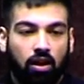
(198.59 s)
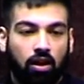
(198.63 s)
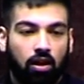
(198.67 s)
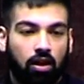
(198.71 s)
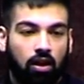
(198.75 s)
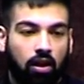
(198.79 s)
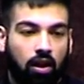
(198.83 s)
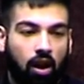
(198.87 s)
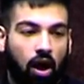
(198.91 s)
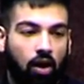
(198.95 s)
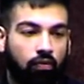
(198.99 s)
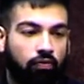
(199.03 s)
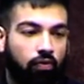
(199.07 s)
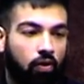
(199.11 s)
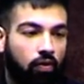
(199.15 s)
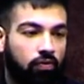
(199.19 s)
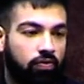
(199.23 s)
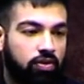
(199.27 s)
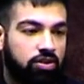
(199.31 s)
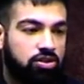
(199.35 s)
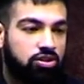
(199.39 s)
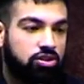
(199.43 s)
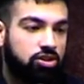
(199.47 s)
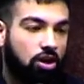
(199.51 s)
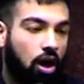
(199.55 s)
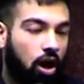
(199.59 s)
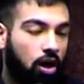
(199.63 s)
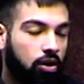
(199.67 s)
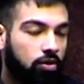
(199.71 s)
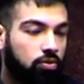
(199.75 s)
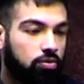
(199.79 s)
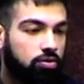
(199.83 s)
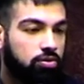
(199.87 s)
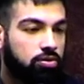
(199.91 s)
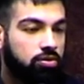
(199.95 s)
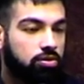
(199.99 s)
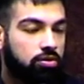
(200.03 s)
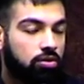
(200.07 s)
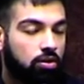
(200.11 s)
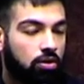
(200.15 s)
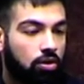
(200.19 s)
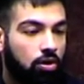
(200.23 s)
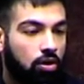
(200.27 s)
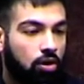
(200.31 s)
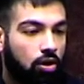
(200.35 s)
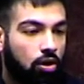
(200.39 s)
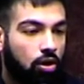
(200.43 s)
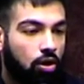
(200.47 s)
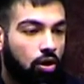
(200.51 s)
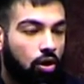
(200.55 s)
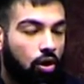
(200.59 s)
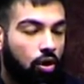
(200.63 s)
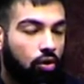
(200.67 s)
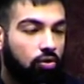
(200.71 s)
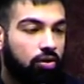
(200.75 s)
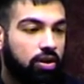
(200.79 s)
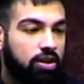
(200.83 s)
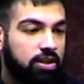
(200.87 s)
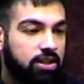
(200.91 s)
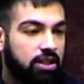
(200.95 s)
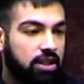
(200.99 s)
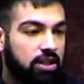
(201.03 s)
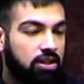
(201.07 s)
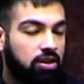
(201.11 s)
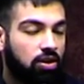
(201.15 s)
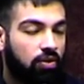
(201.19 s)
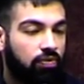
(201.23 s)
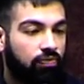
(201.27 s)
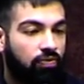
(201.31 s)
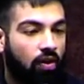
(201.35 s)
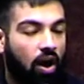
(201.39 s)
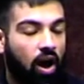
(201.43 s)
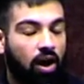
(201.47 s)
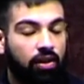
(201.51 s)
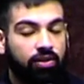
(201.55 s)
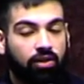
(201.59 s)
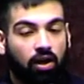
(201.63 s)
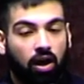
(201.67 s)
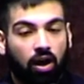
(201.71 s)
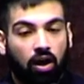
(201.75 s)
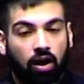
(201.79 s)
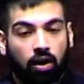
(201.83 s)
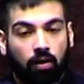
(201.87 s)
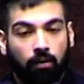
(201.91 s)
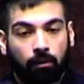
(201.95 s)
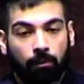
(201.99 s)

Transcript: love of its child, or indeed the father,